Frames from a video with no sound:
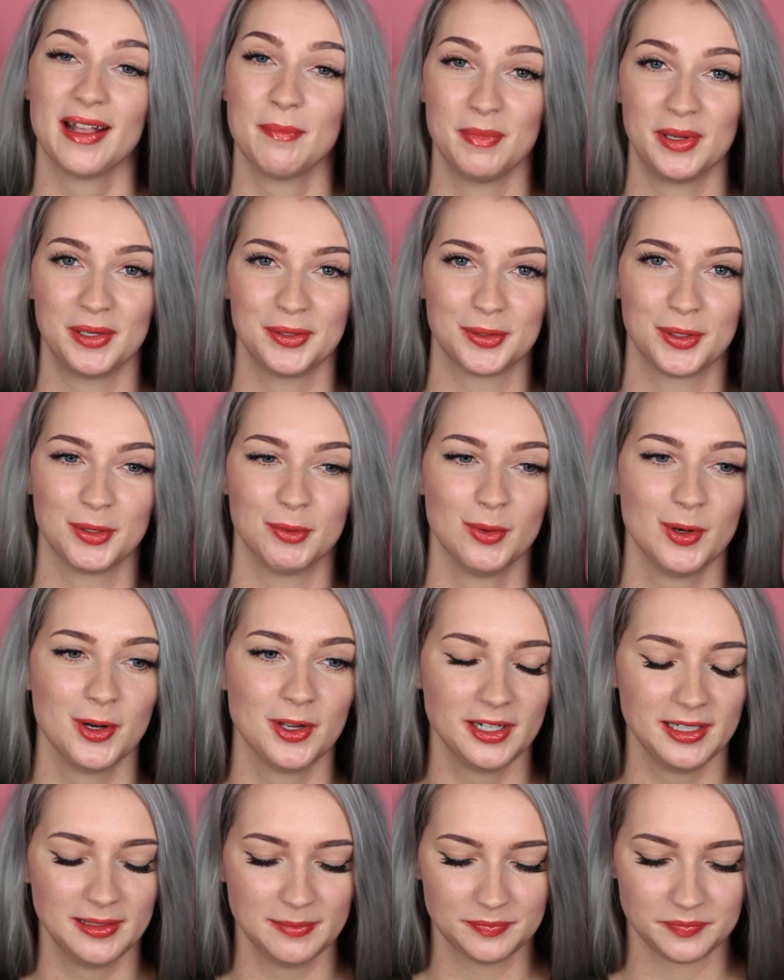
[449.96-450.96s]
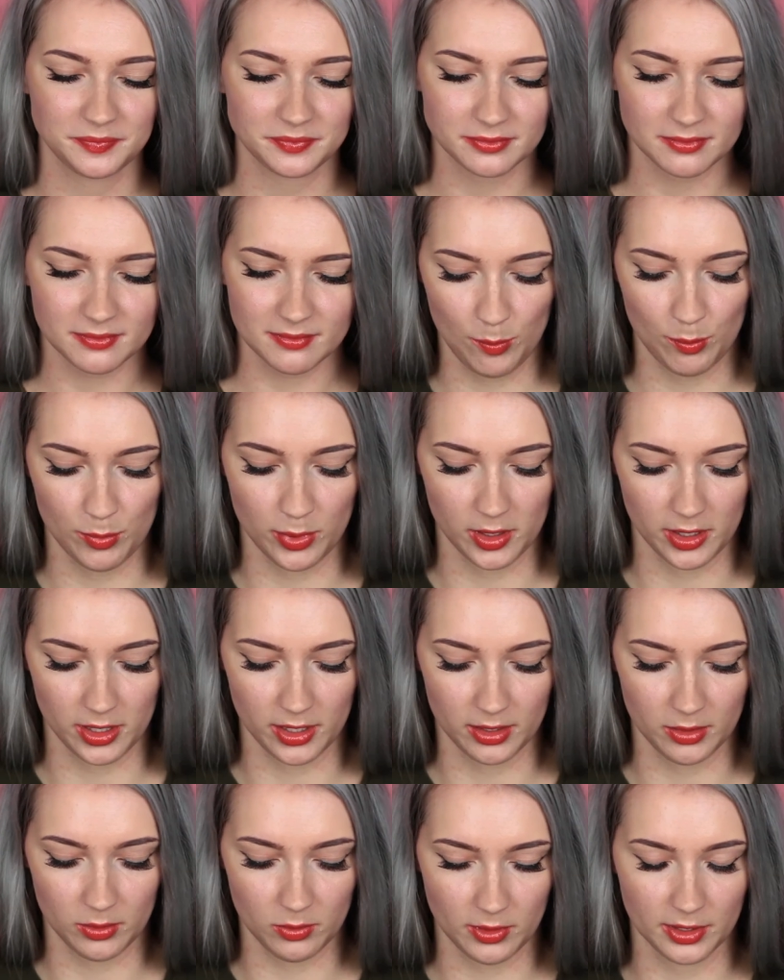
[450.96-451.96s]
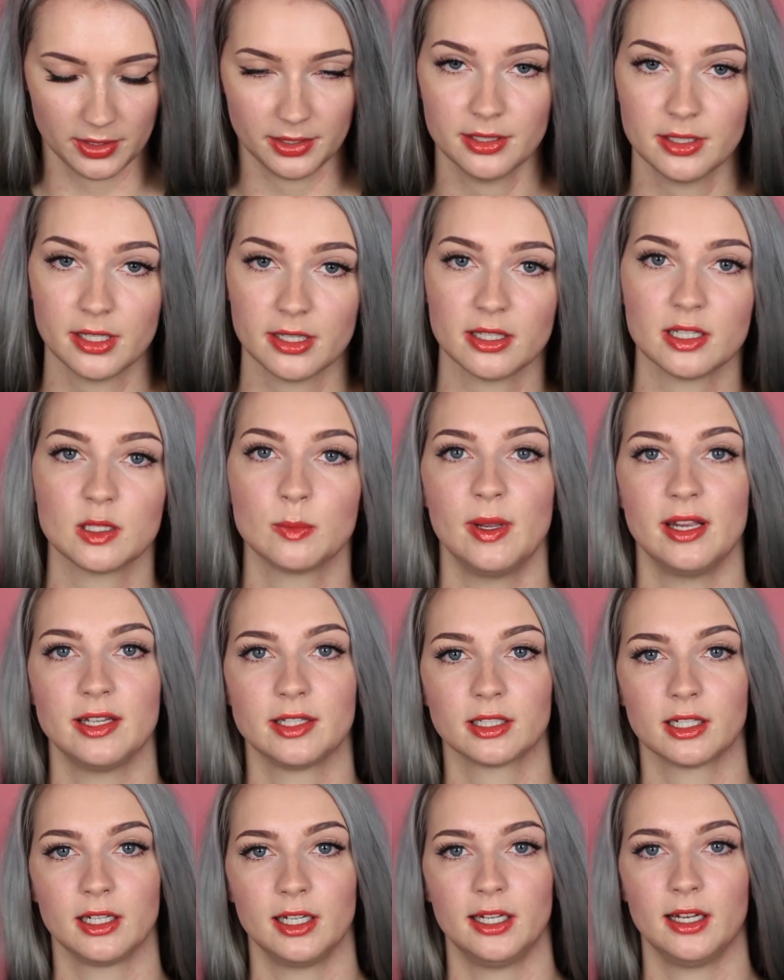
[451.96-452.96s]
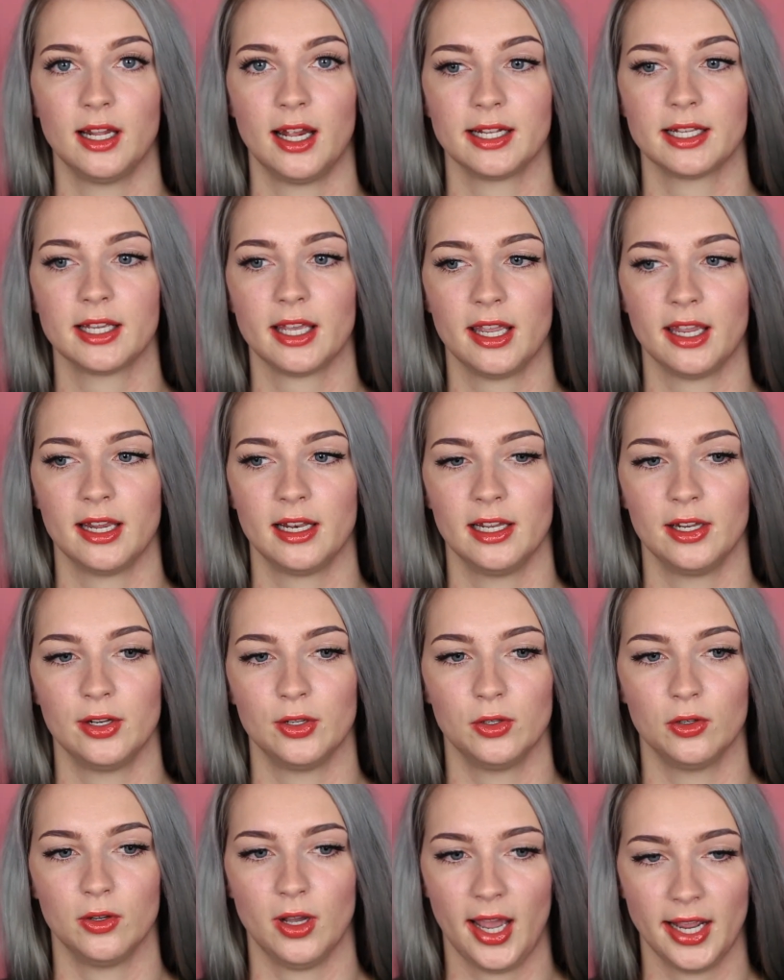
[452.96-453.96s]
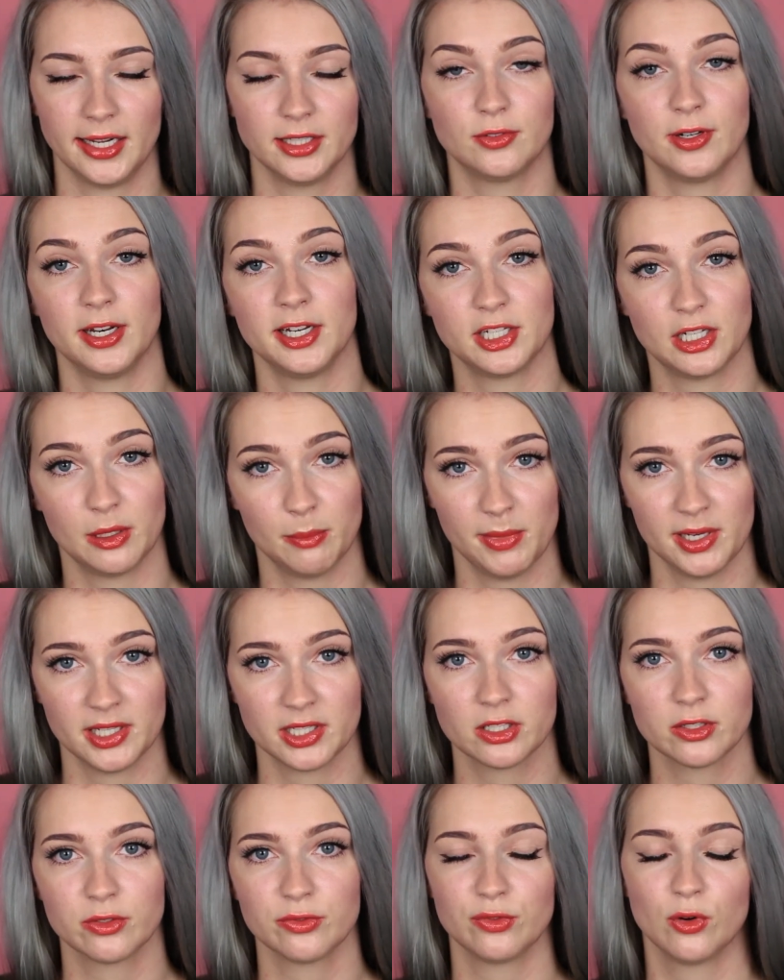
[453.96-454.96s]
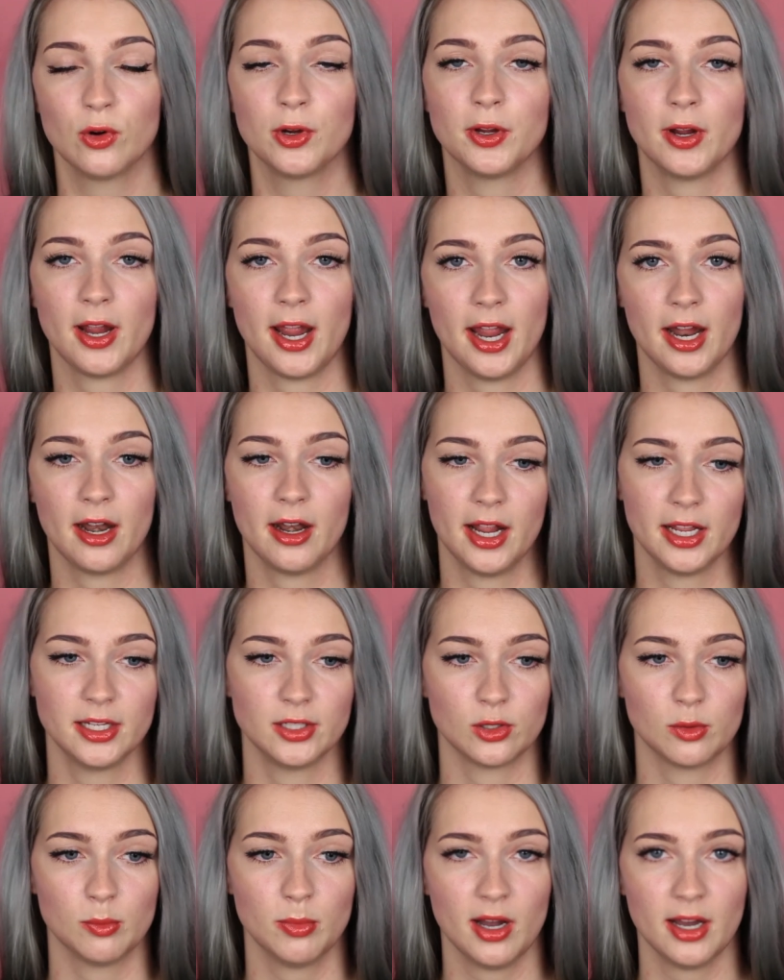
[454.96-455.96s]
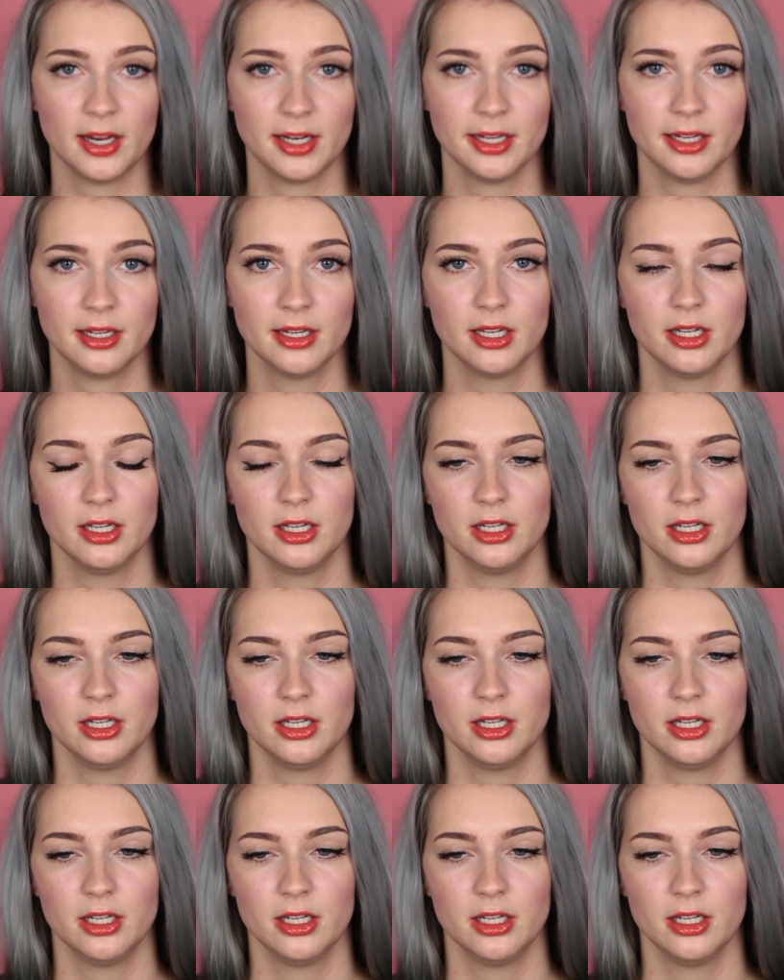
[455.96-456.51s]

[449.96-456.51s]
and mineral water. But what this is is basically like a little hydration mist for your hair and your body.